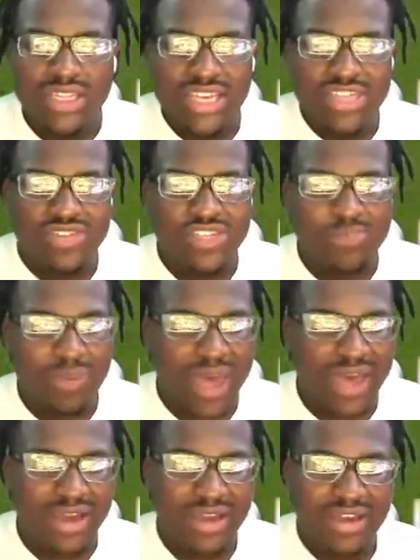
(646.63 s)
The
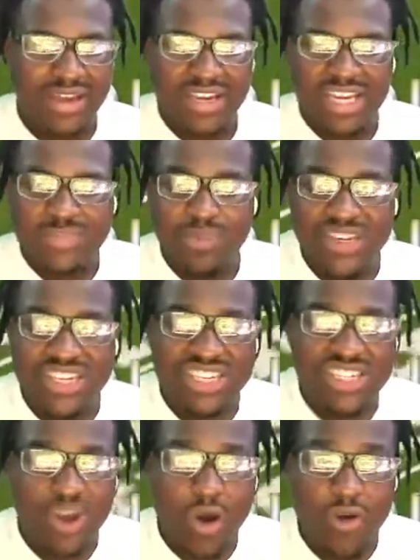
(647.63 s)
disrespect. These
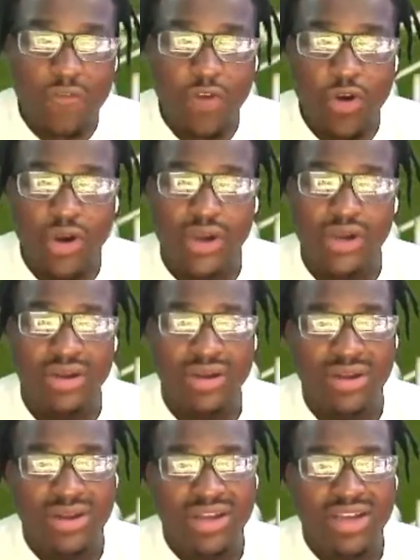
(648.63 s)
bitches is going for it.
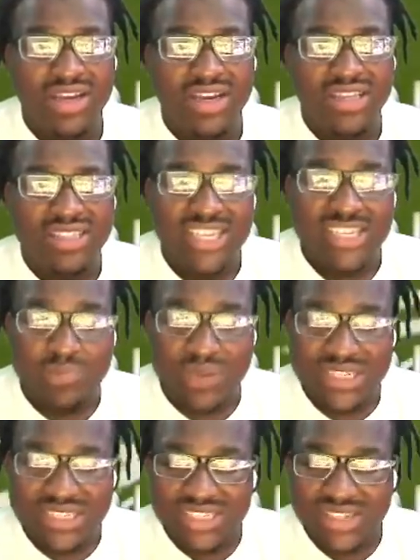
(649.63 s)
These
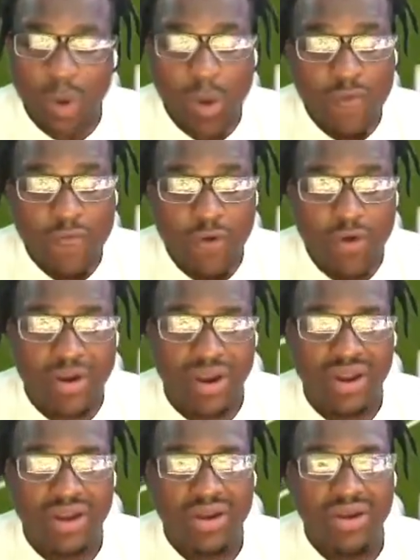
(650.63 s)
bitches is going
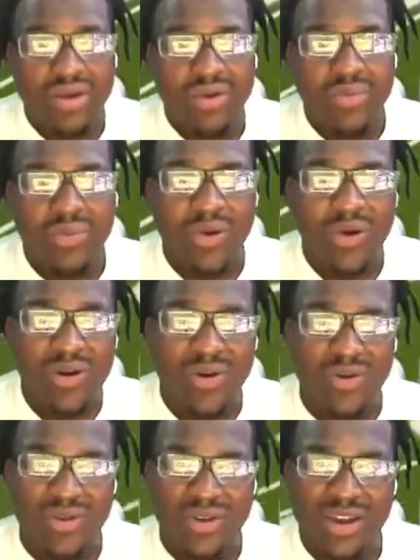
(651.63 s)
for it.
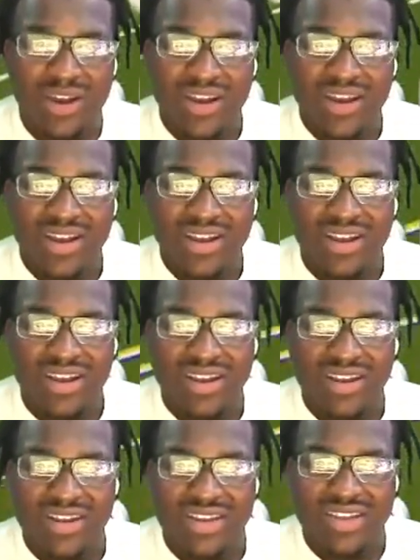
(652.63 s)
Bro,
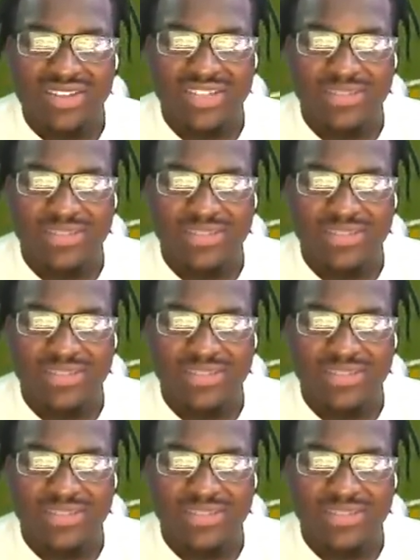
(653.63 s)
the